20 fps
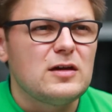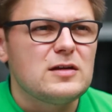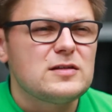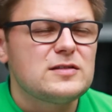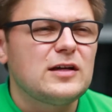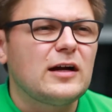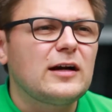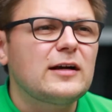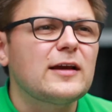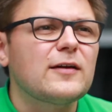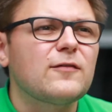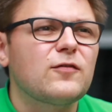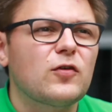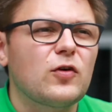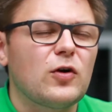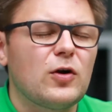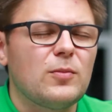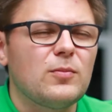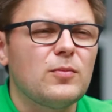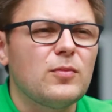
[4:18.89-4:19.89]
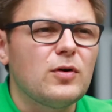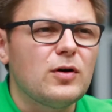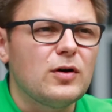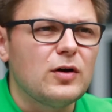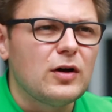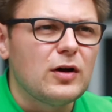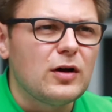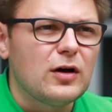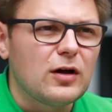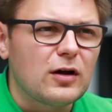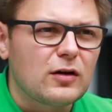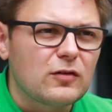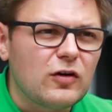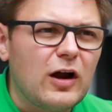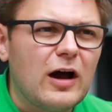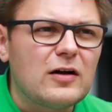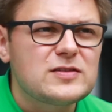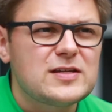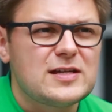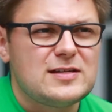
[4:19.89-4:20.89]
starting from
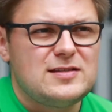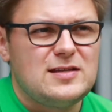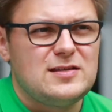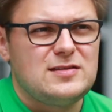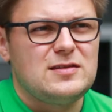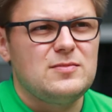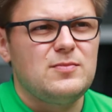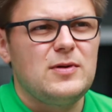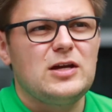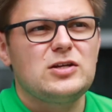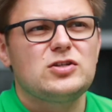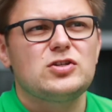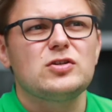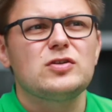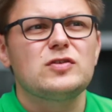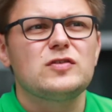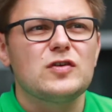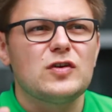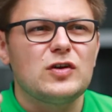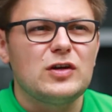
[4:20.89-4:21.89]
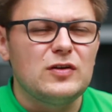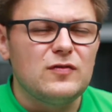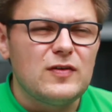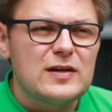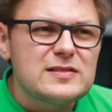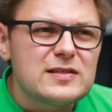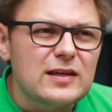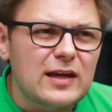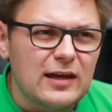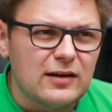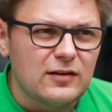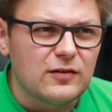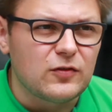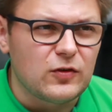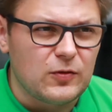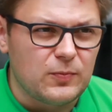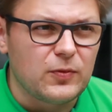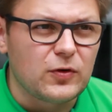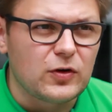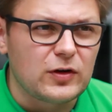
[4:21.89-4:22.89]
crowd size estimation to investigative
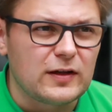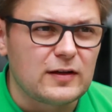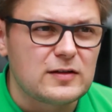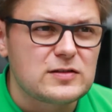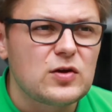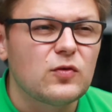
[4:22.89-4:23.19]
reporting.